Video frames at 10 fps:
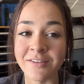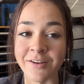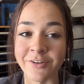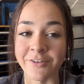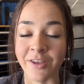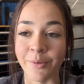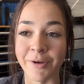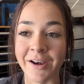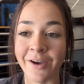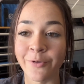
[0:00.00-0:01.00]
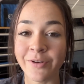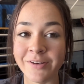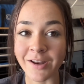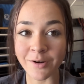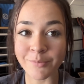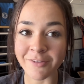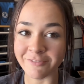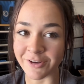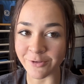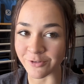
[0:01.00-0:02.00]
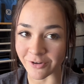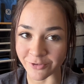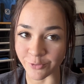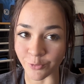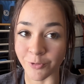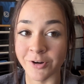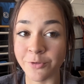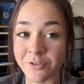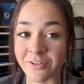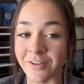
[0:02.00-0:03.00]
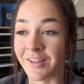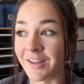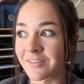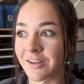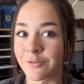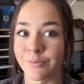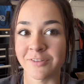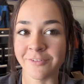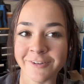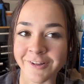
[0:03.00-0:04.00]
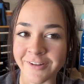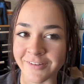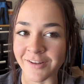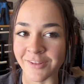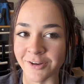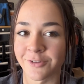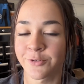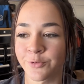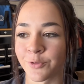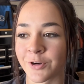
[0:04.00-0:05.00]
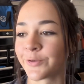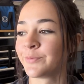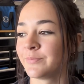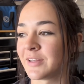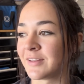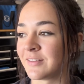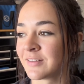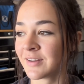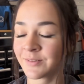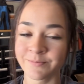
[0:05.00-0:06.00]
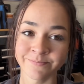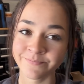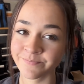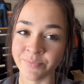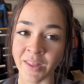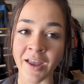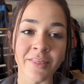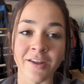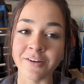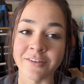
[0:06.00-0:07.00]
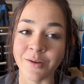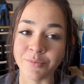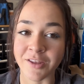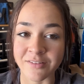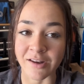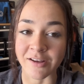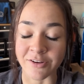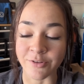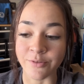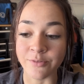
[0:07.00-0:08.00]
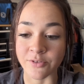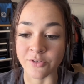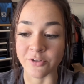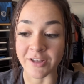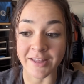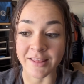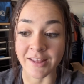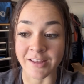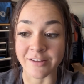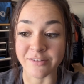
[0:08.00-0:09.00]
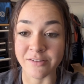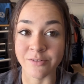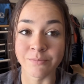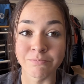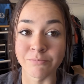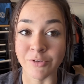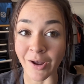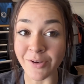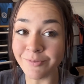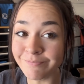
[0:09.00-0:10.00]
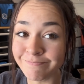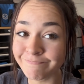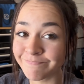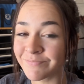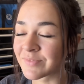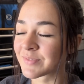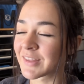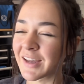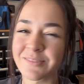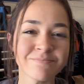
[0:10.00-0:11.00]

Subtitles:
understand by now, none of my videos are tutorials unless I specifically say they're a tutorial, because there are some things that I do to get things done that